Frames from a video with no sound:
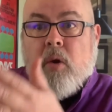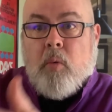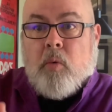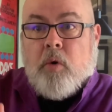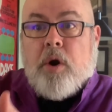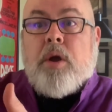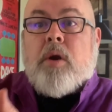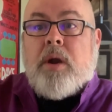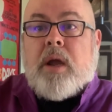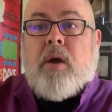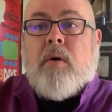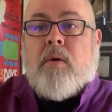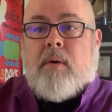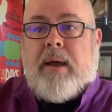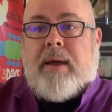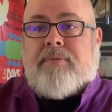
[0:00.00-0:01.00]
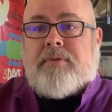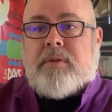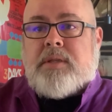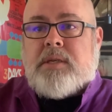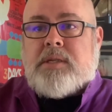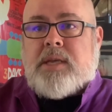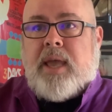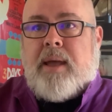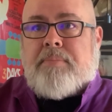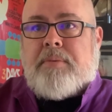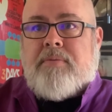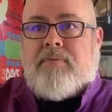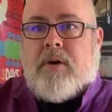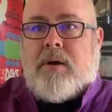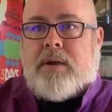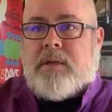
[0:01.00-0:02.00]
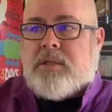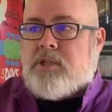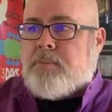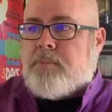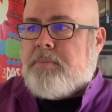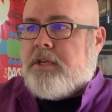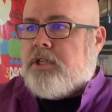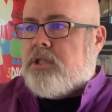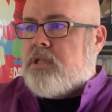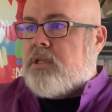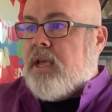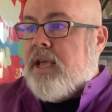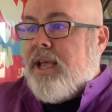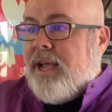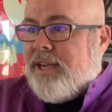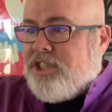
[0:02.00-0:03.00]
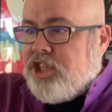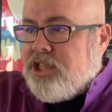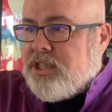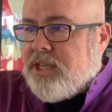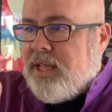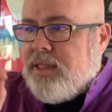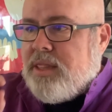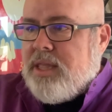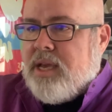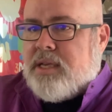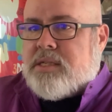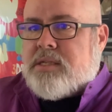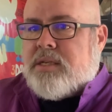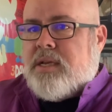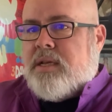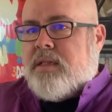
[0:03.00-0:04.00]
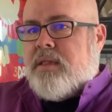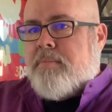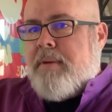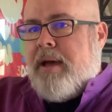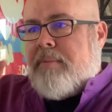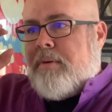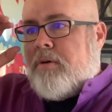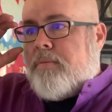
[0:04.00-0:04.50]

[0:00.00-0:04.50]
we're going to go after these captive audience speeches. And she said this in the memo,